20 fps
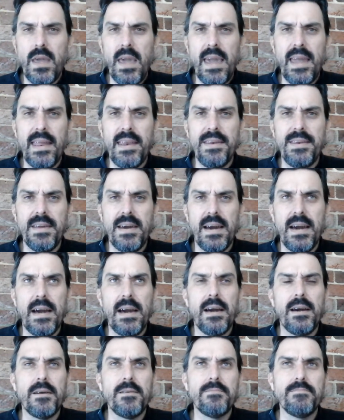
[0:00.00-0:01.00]
and
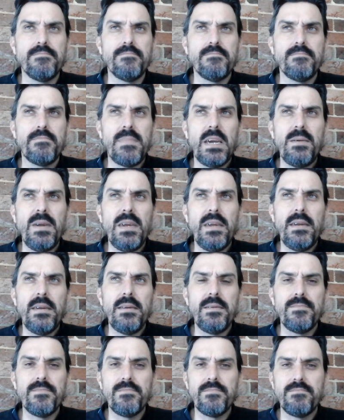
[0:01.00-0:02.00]

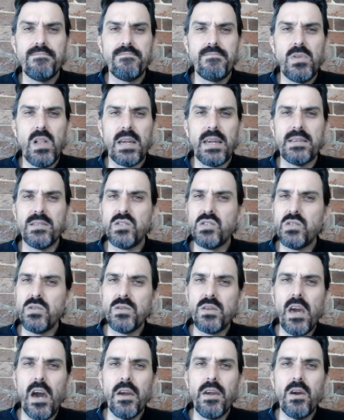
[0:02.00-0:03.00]
maybe like a
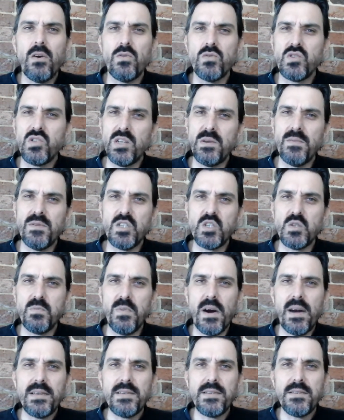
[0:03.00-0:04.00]
cocoa or cinnamon
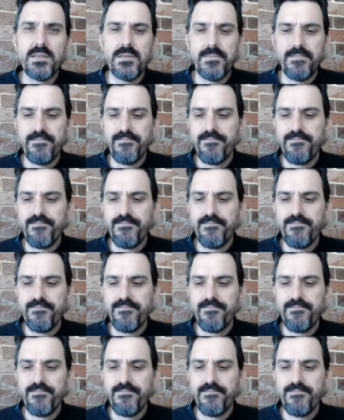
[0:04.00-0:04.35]
spice.